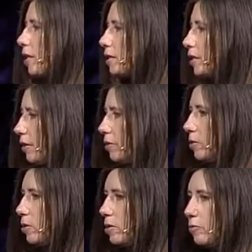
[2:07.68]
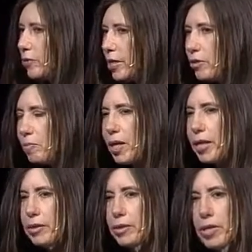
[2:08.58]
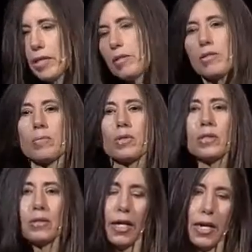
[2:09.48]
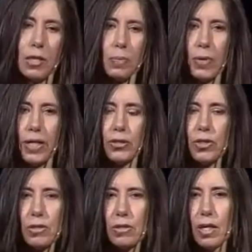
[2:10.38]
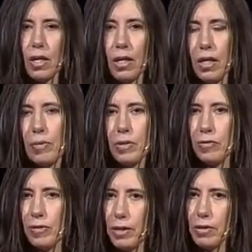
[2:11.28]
together with some friends of mine who had similar aspirations, and we founded